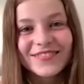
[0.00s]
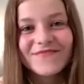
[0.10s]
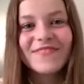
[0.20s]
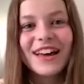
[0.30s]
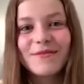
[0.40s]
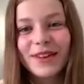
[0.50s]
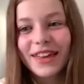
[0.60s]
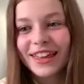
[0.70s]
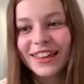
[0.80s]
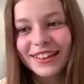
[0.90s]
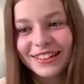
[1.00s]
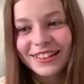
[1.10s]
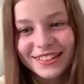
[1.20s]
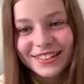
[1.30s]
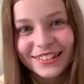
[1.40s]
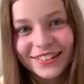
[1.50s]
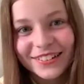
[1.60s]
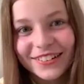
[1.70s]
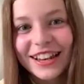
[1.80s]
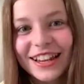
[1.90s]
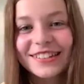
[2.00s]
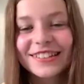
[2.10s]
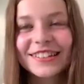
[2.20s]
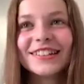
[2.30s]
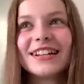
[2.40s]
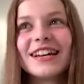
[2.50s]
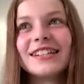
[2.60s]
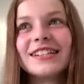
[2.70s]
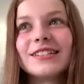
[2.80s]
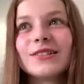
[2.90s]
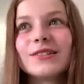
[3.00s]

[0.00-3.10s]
Maybe to listen and